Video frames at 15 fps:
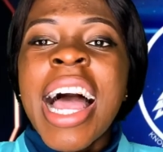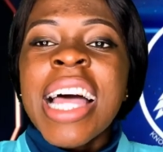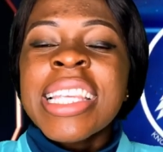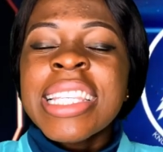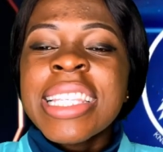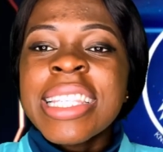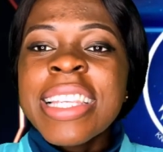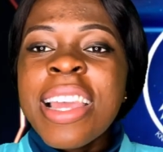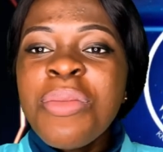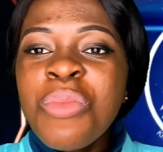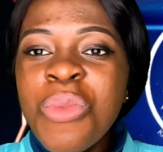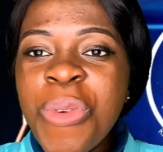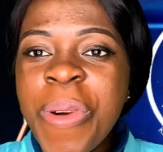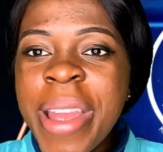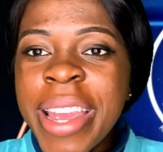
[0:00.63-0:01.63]
Same
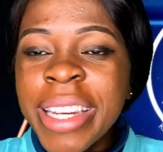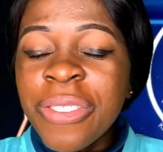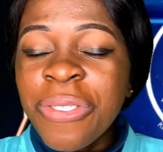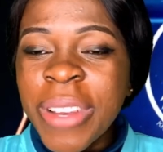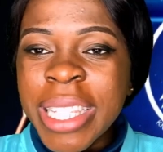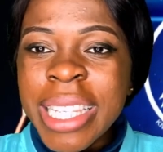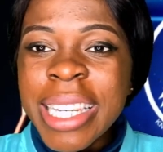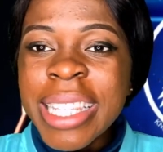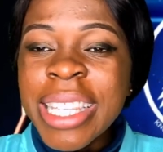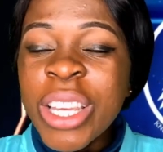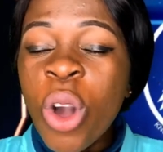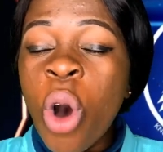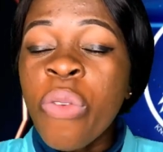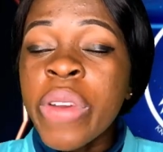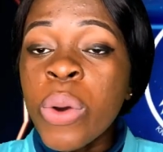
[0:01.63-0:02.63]
way the fertility
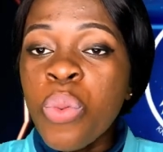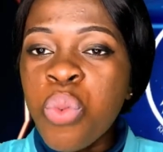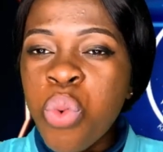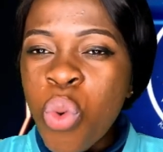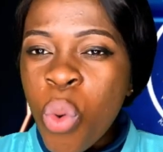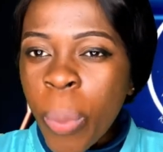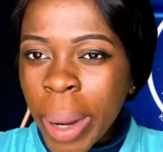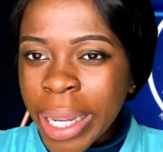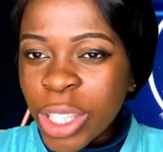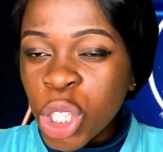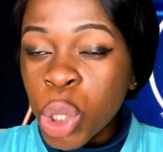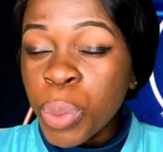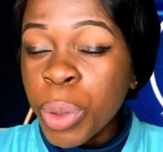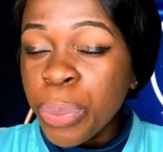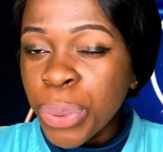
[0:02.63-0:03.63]
of a woman
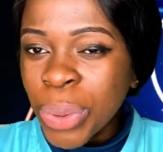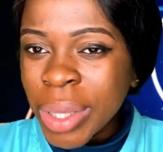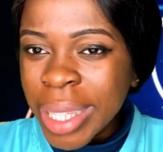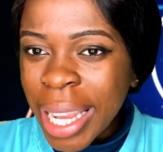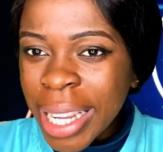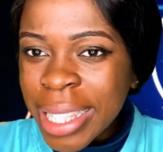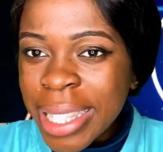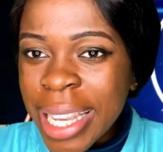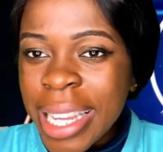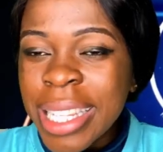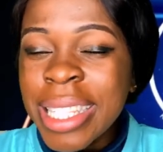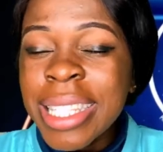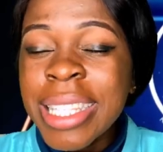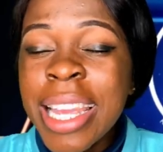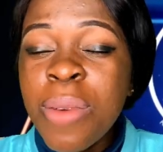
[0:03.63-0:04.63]
should be protected,
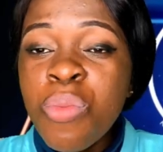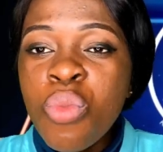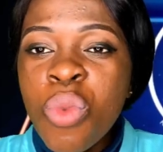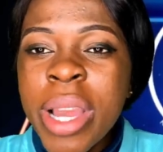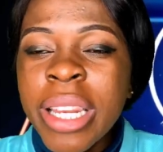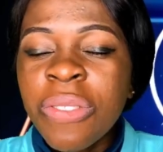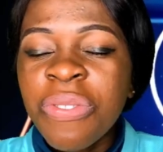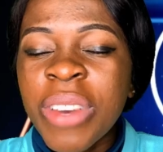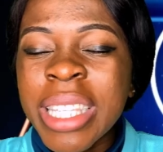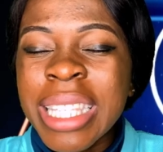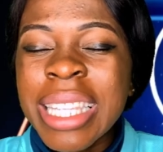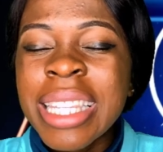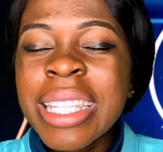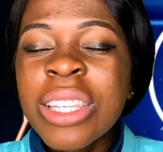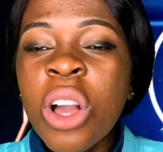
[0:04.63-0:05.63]
same way the
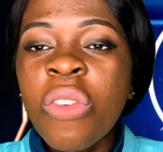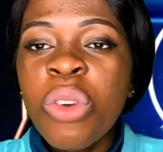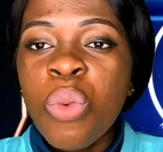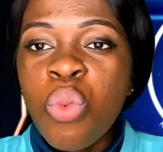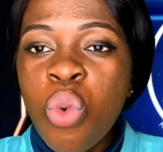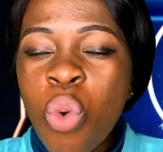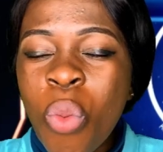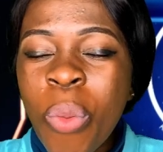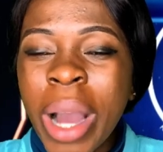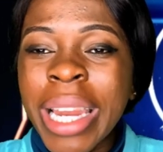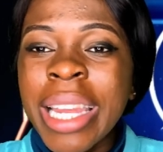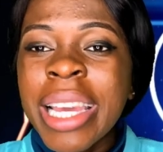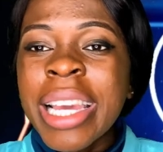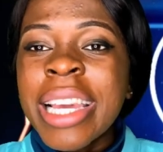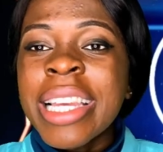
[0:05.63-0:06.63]
fertility of a woman
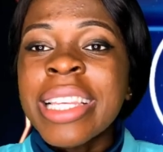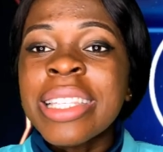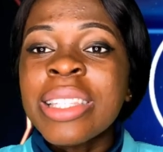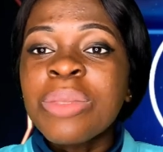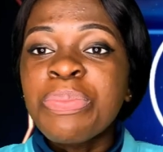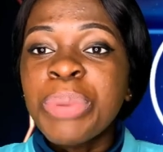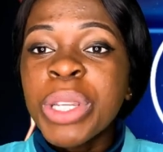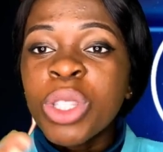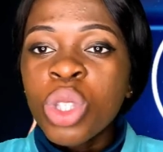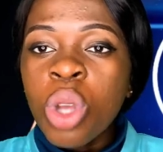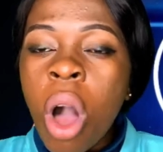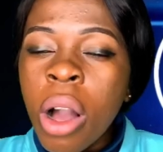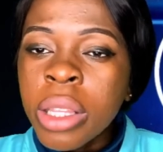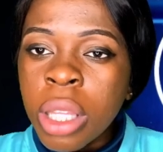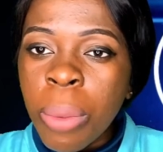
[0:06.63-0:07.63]
is being
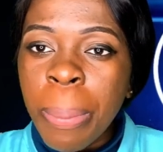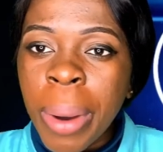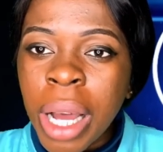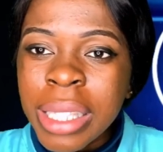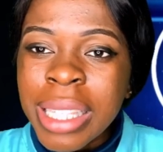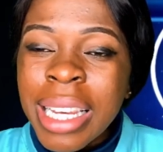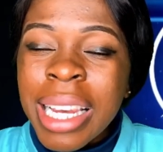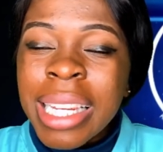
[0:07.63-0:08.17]
talked about,